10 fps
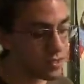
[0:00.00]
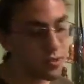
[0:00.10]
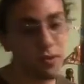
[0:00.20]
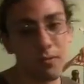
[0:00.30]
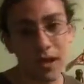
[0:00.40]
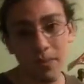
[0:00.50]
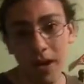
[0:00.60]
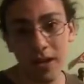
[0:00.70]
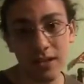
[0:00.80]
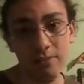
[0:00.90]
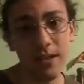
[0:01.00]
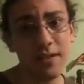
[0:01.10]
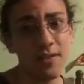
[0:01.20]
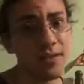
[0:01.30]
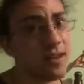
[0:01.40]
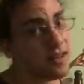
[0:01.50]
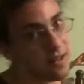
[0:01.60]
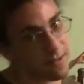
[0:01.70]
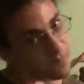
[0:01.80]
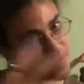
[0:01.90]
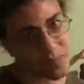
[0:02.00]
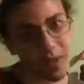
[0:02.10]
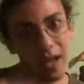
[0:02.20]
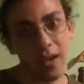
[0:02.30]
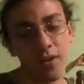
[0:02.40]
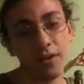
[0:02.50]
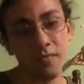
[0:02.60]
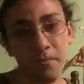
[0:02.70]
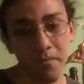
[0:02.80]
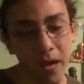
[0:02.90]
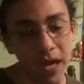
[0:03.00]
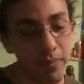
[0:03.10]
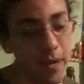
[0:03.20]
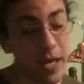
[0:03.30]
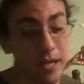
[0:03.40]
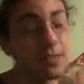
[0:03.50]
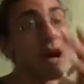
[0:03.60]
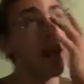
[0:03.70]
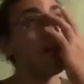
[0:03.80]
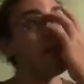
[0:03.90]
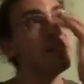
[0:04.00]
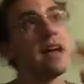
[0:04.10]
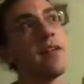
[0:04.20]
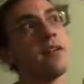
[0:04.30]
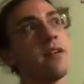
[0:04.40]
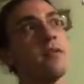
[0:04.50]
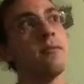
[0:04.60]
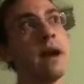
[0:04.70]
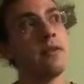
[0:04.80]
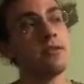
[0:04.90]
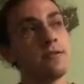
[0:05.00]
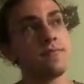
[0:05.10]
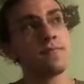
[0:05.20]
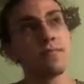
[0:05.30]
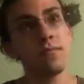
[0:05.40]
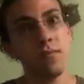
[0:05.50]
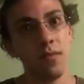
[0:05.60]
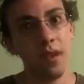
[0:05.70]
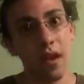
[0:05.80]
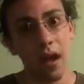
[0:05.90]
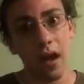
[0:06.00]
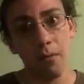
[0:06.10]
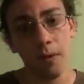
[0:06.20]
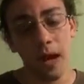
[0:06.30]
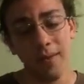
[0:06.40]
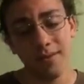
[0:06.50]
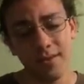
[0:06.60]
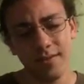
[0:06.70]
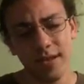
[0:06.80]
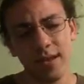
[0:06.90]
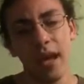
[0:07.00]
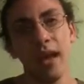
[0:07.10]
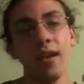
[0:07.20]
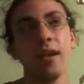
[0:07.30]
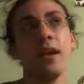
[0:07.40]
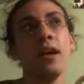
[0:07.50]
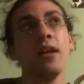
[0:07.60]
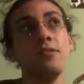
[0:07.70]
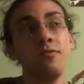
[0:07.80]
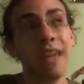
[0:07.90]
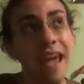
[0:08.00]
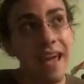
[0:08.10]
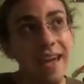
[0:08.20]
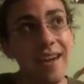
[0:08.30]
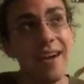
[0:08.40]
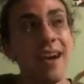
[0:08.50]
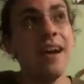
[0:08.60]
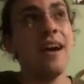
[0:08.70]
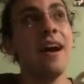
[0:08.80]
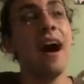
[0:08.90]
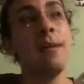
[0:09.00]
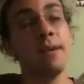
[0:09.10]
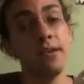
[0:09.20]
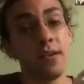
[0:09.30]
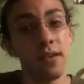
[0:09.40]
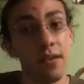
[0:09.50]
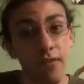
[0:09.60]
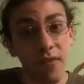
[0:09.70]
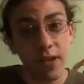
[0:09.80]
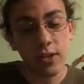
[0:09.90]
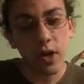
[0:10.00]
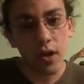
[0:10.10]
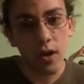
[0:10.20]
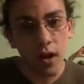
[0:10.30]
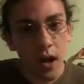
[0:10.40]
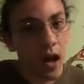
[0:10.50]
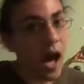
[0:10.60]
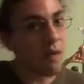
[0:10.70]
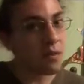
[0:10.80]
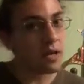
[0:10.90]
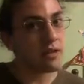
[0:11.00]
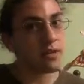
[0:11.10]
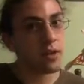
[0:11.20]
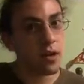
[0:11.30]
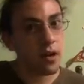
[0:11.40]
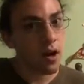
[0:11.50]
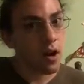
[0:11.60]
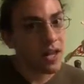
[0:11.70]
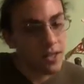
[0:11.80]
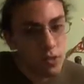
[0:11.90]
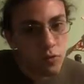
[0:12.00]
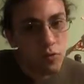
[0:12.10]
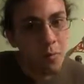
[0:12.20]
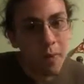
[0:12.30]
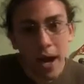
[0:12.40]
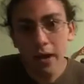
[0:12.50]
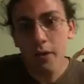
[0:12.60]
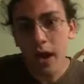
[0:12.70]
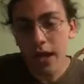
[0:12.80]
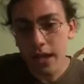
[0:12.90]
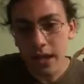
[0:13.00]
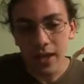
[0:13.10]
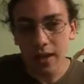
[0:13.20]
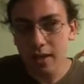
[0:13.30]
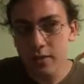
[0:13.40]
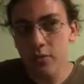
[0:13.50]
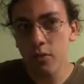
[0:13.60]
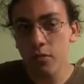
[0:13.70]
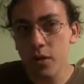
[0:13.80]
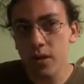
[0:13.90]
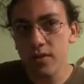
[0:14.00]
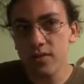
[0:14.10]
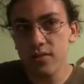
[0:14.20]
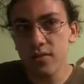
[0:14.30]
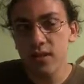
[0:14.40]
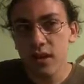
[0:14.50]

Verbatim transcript: too many punishments, here's me being tired and telling you about uh, what happened to me today. Today, I went on an adventure. I went on a two mile hike into the woods,